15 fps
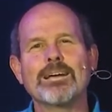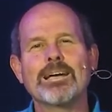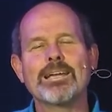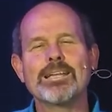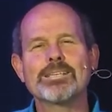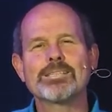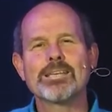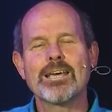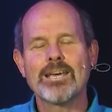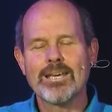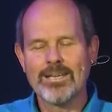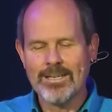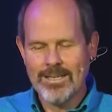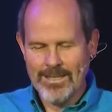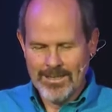And he's
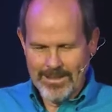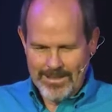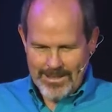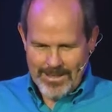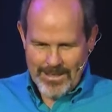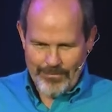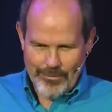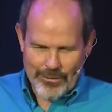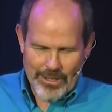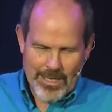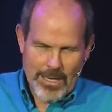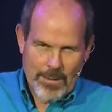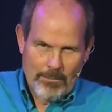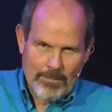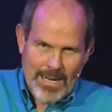saying, if you're going
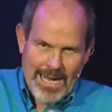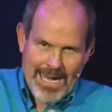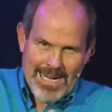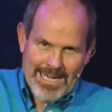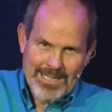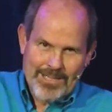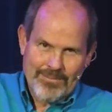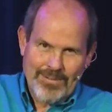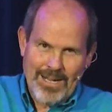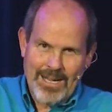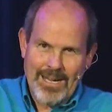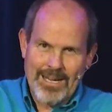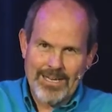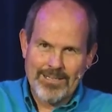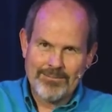to abide in the
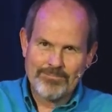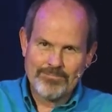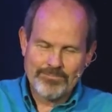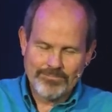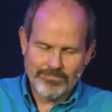vine,